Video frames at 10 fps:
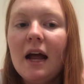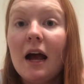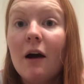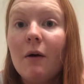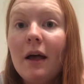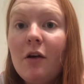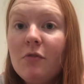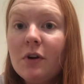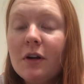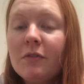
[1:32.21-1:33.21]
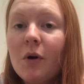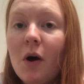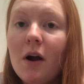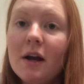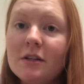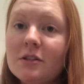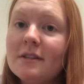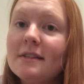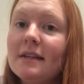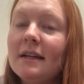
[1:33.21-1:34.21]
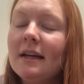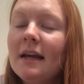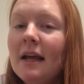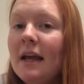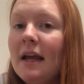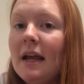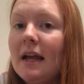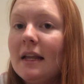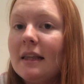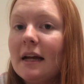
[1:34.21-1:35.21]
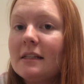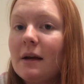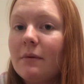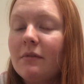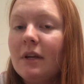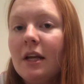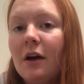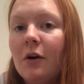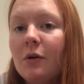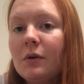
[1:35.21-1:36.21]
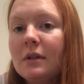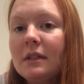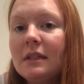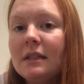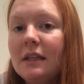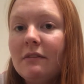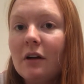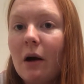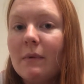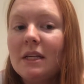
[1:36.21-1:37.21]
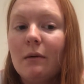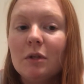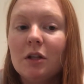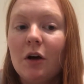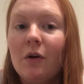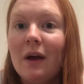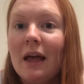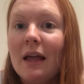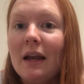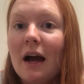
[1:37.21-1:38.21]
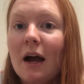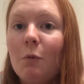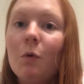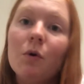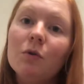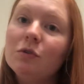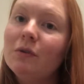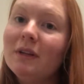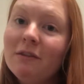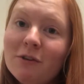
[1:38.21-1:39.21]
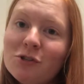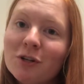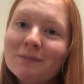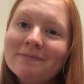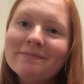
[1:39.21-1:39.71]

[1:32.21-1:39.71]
However, if you are interested in that type of video, leave a comment down below and I will do it in the future.